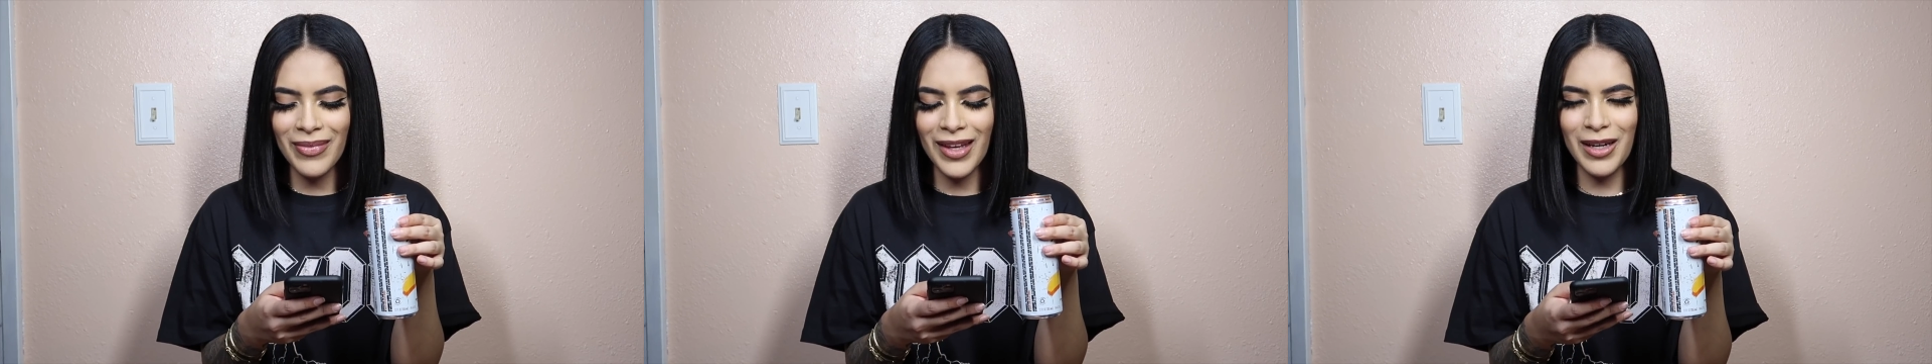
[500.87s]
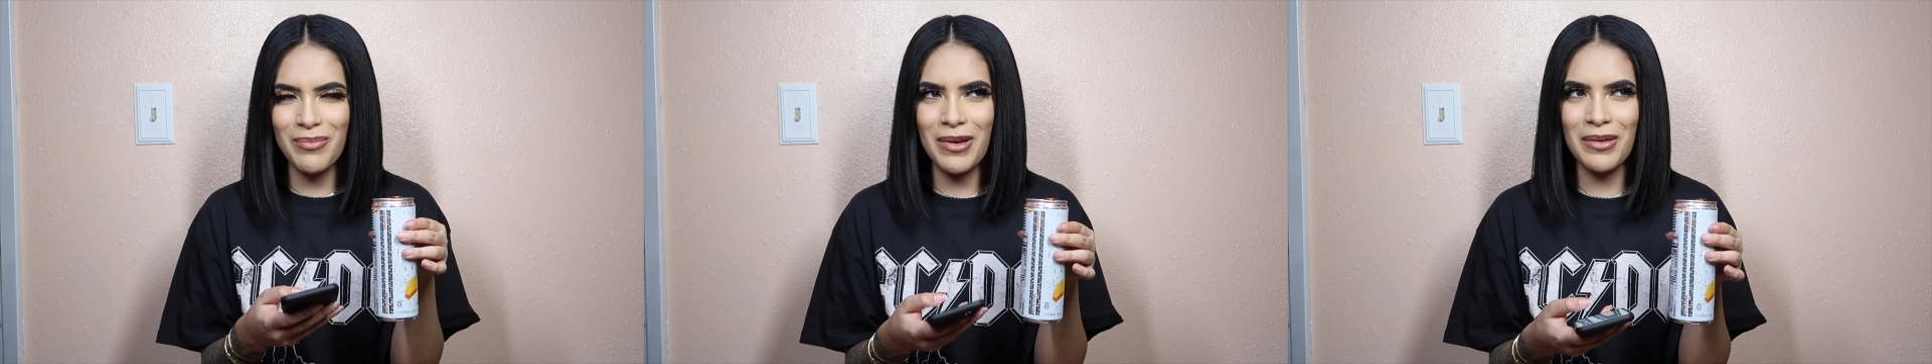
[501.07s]

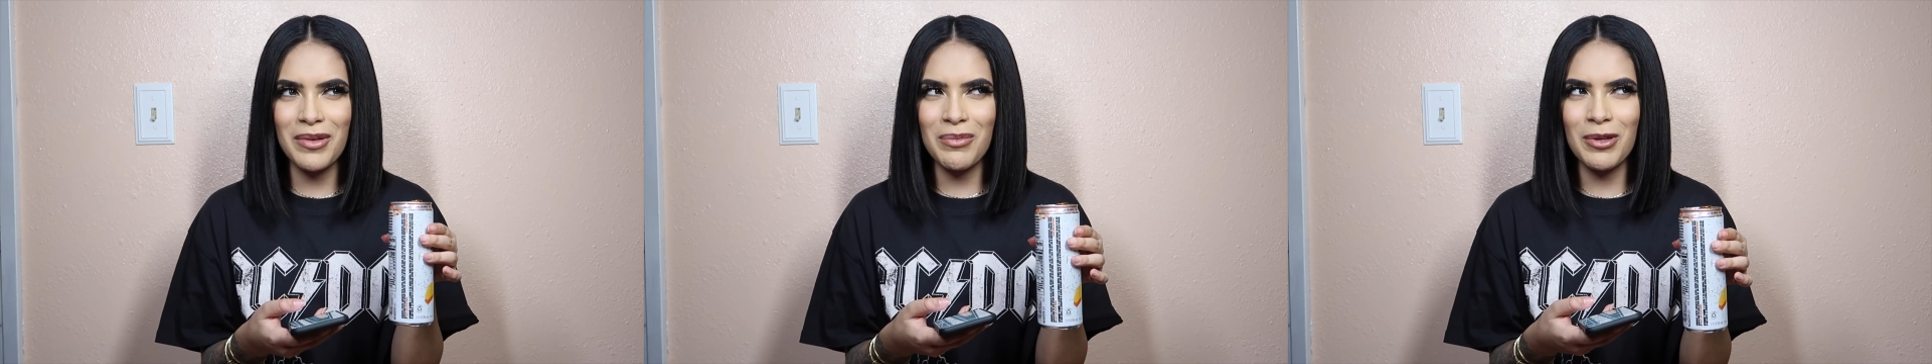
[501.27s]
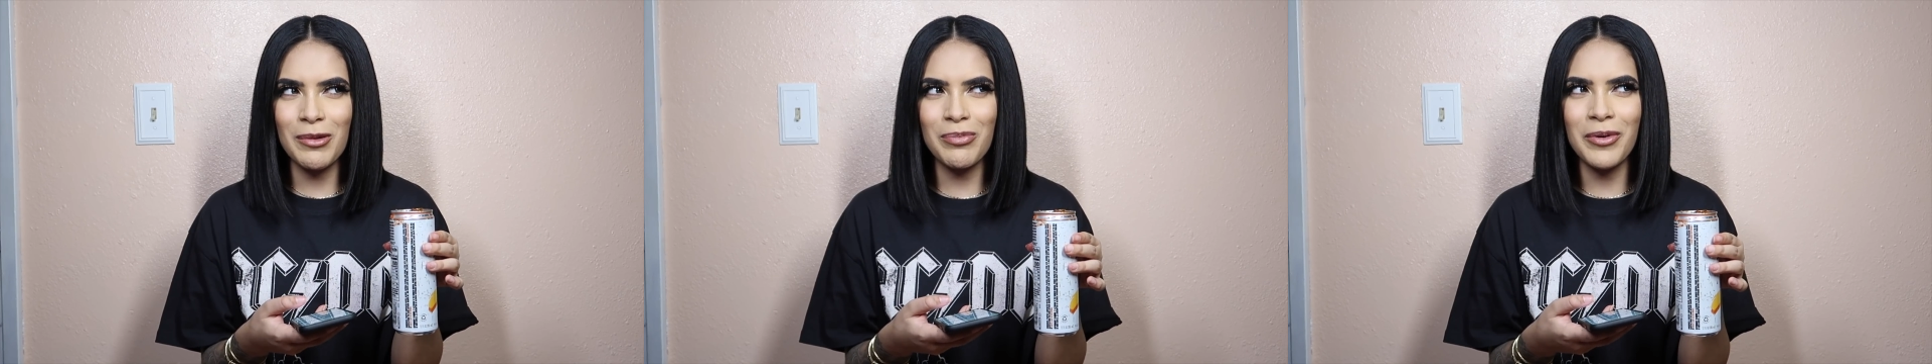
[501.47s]
And
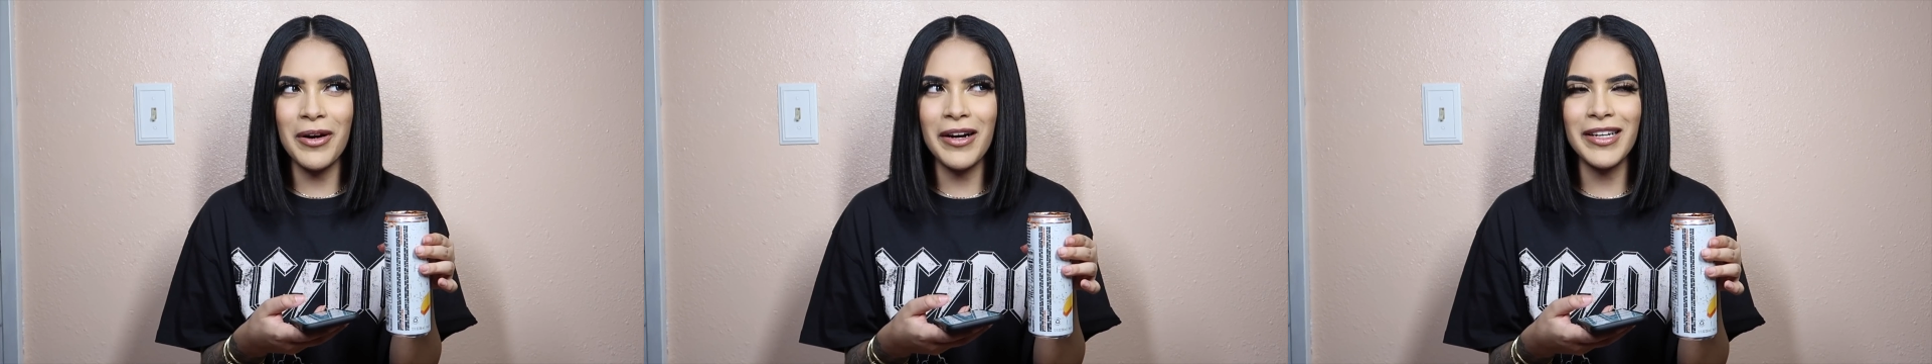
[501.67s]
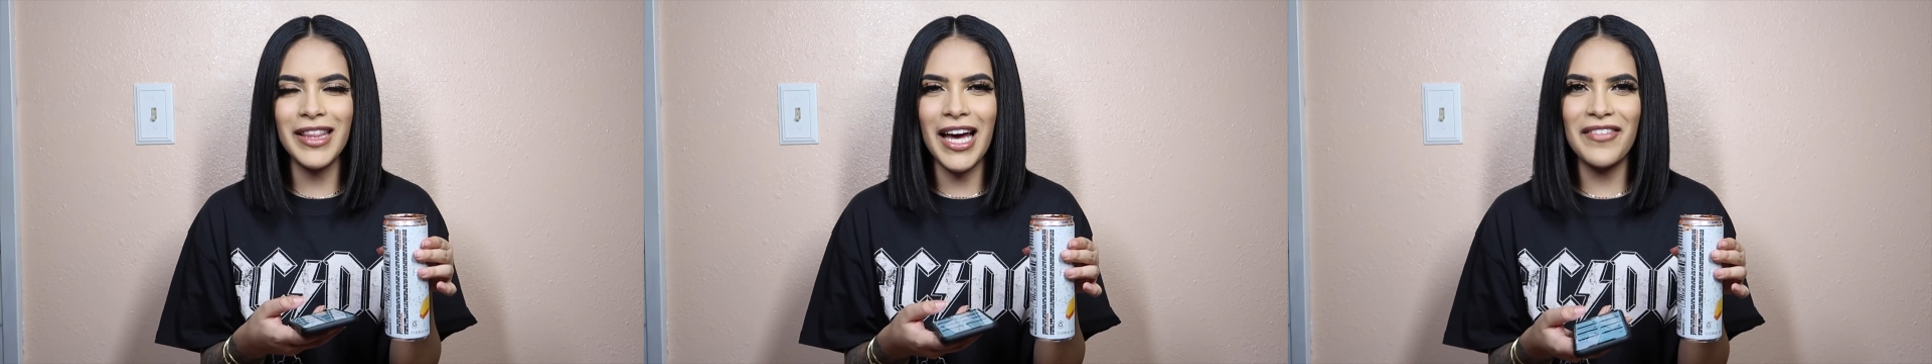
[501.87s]
maybe people
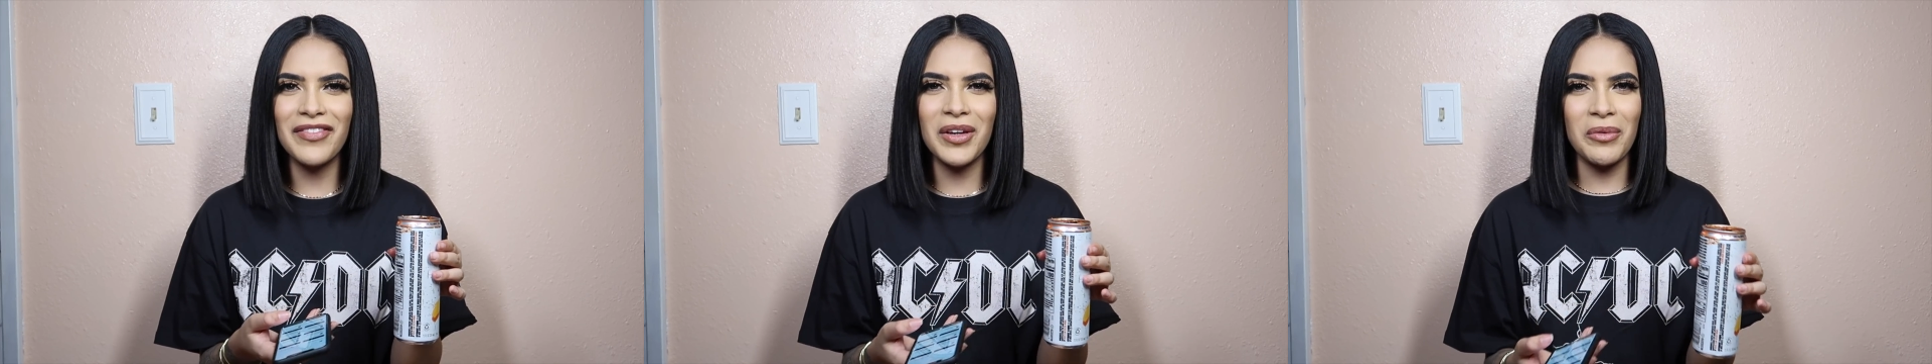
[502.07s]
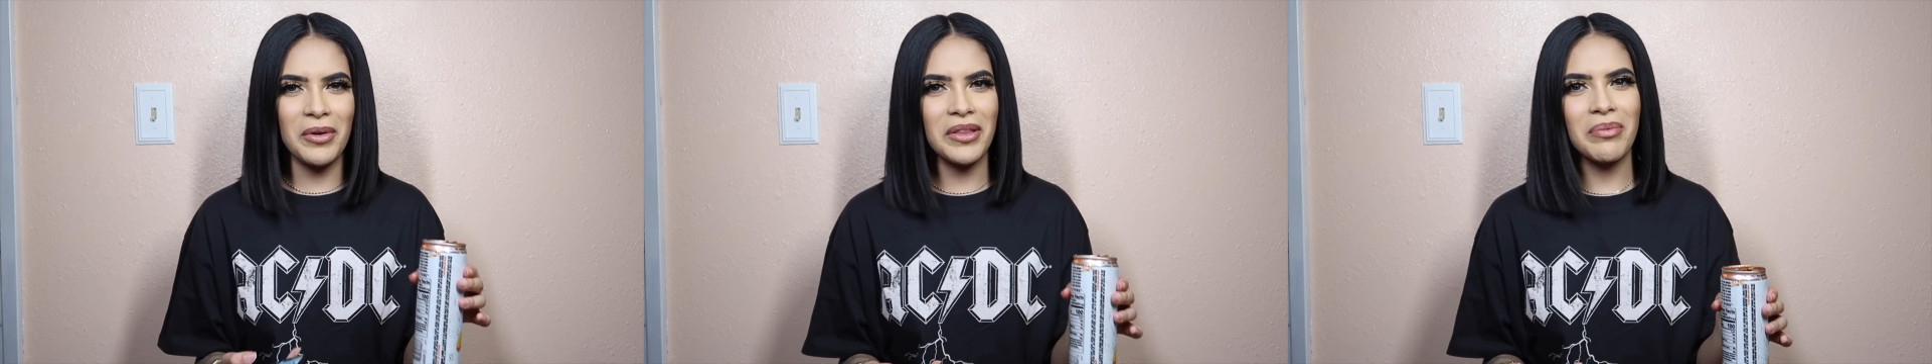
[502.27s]
aren't
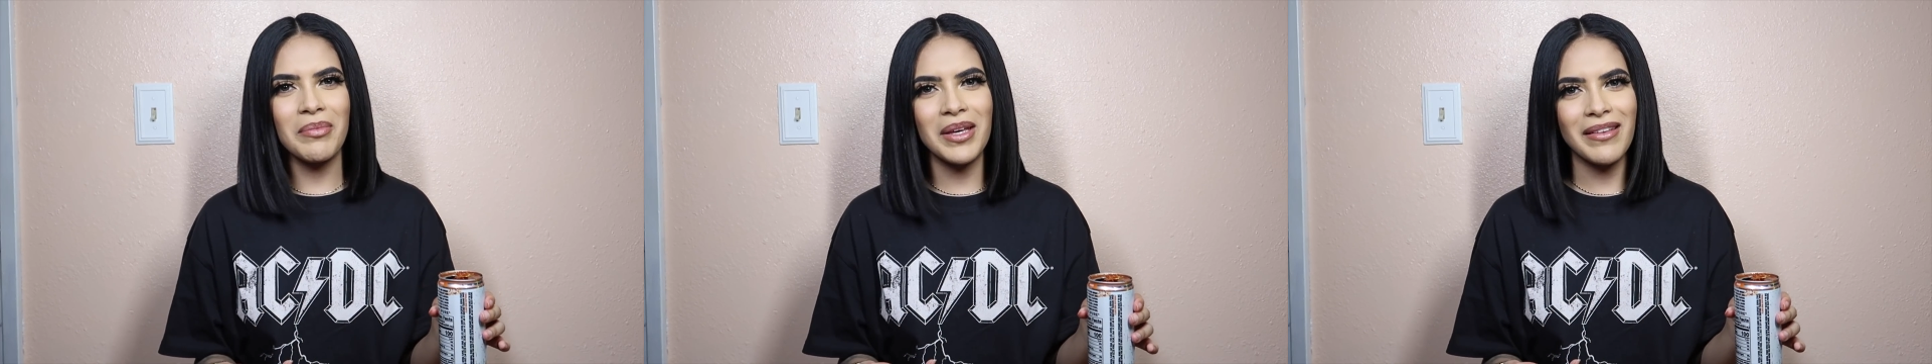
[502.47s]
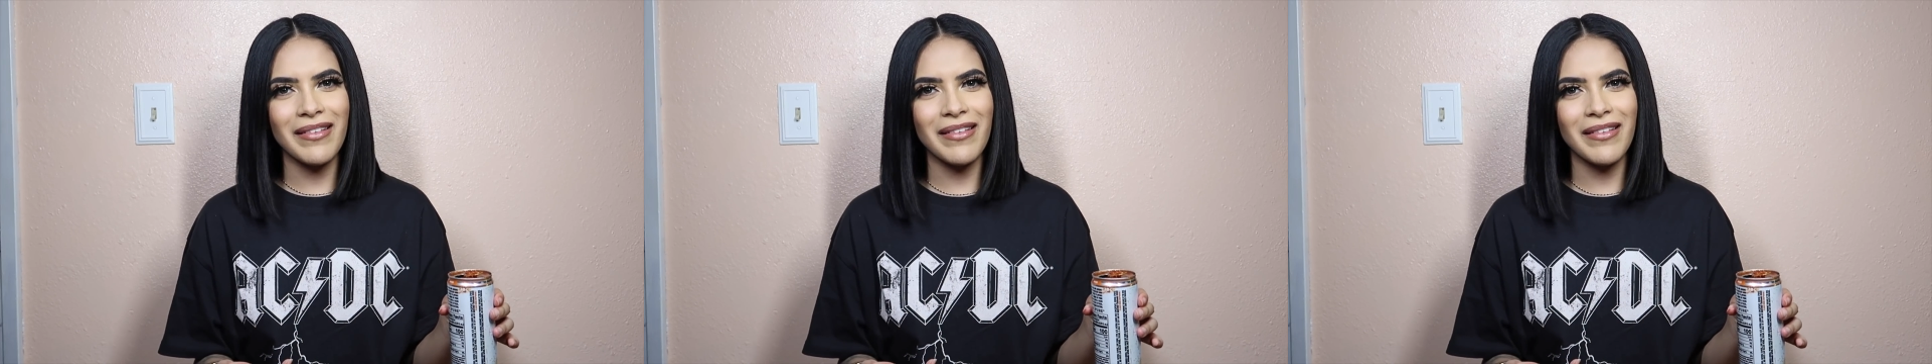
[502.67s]
laughing with me,